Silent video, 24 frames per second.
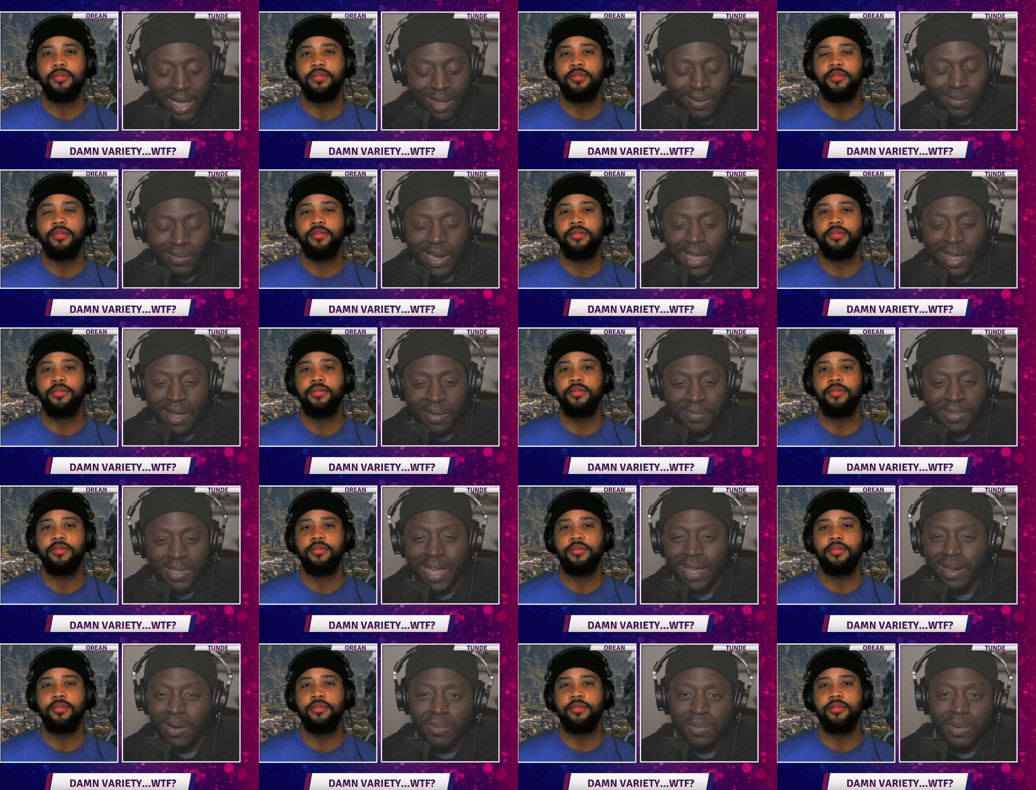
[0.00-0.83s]
Speaker 1: I would have,
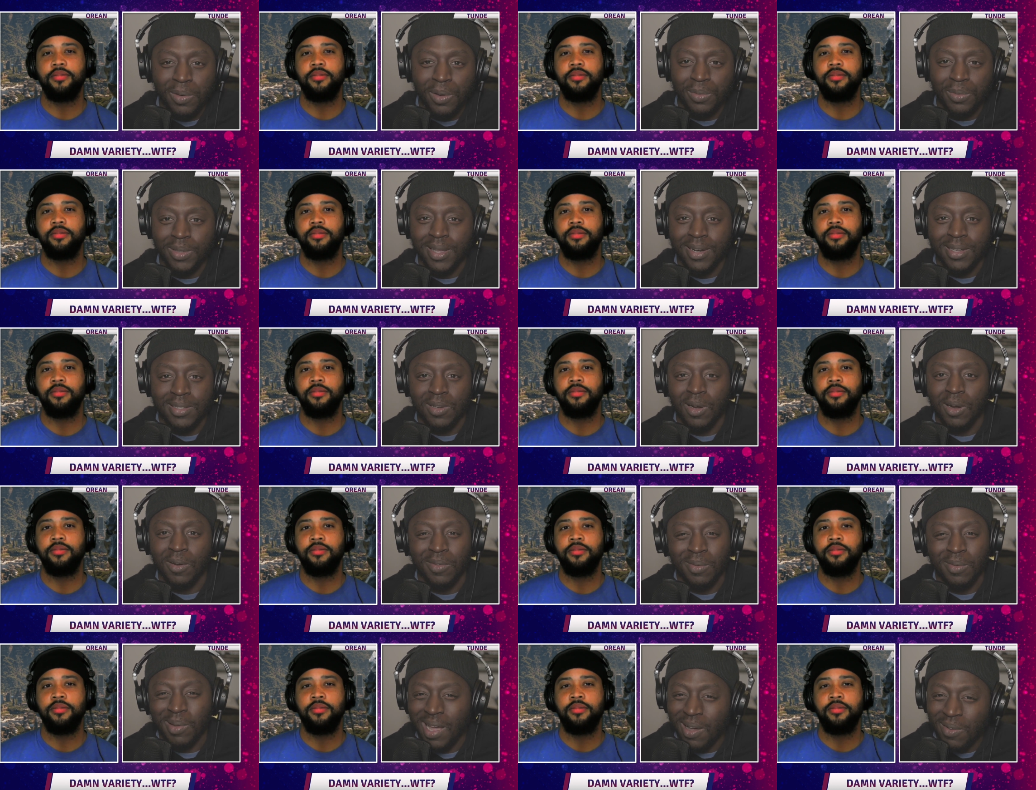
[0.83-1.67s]
to, I don't know Dennis
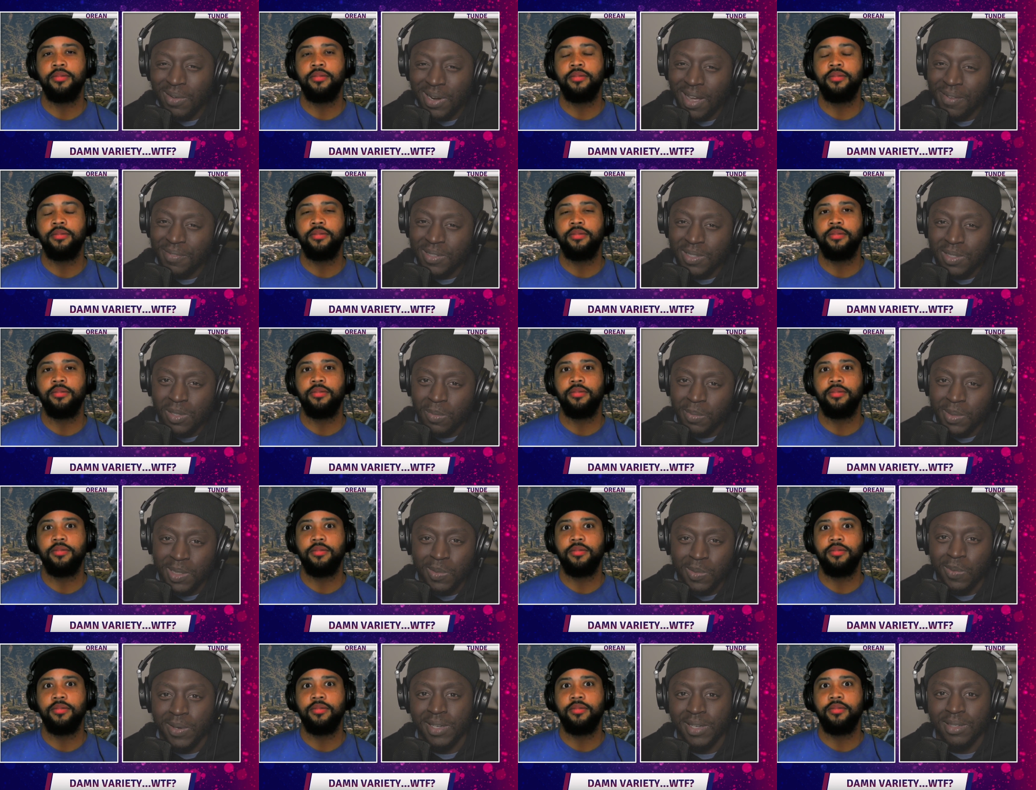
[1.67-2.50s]
Harvey. I would have to
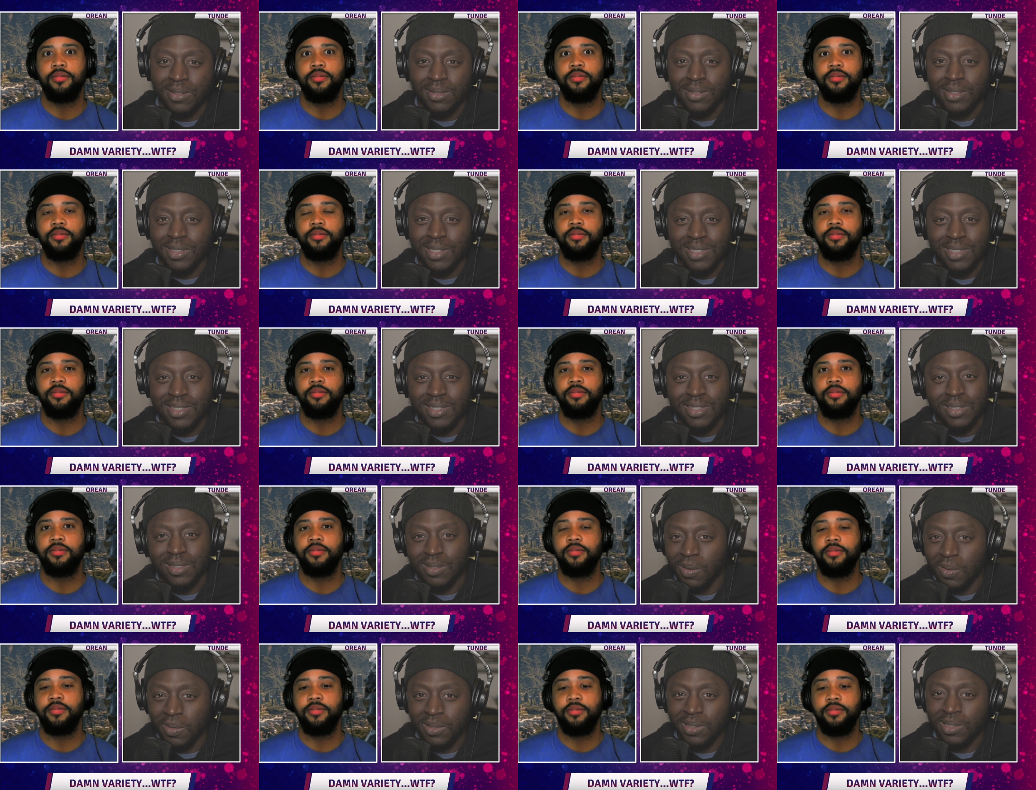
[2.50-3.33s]
assume he's white,
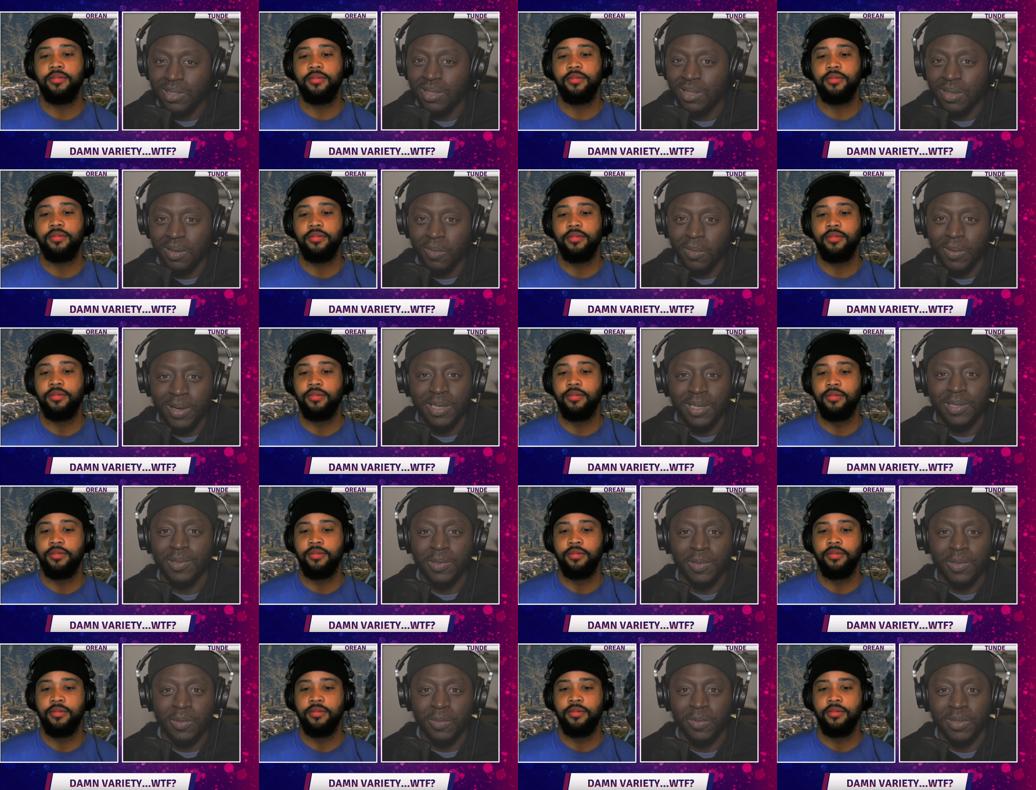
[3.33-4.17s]
because only a
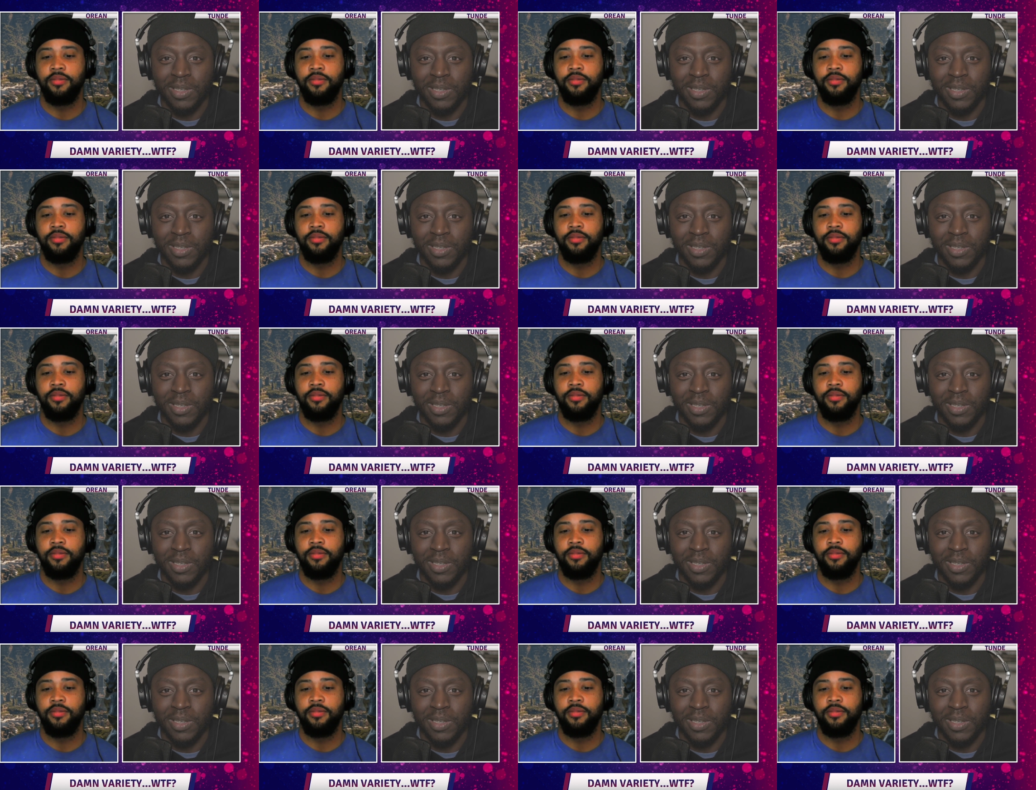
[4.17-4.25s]
white dude